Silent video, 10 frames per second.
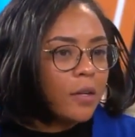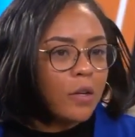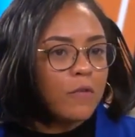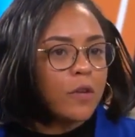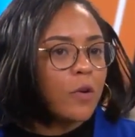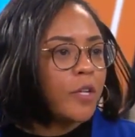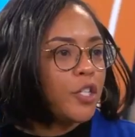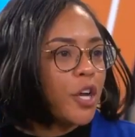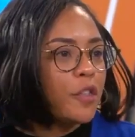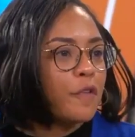You've known
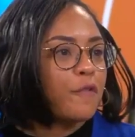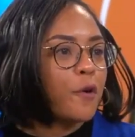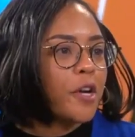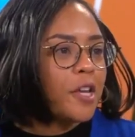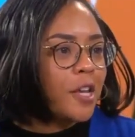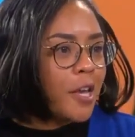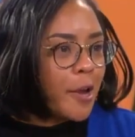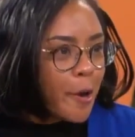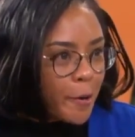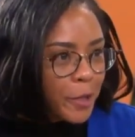each other for
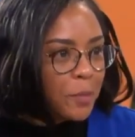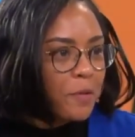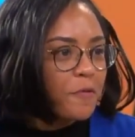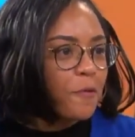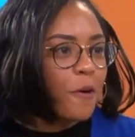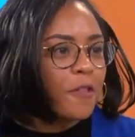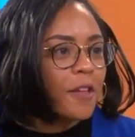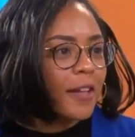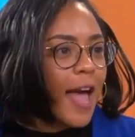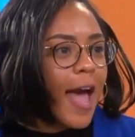years before the
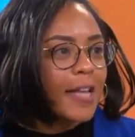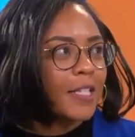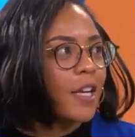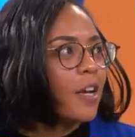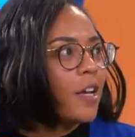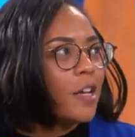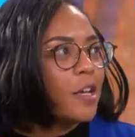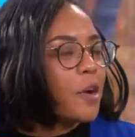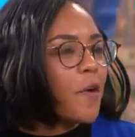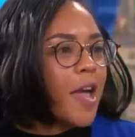last,
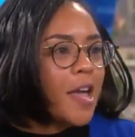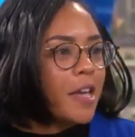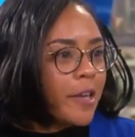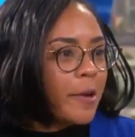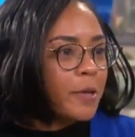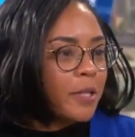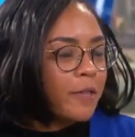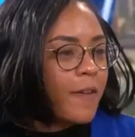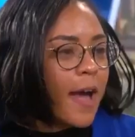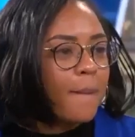you know, 8 years that
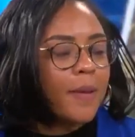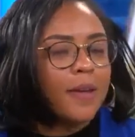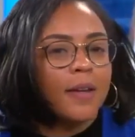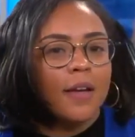have happened.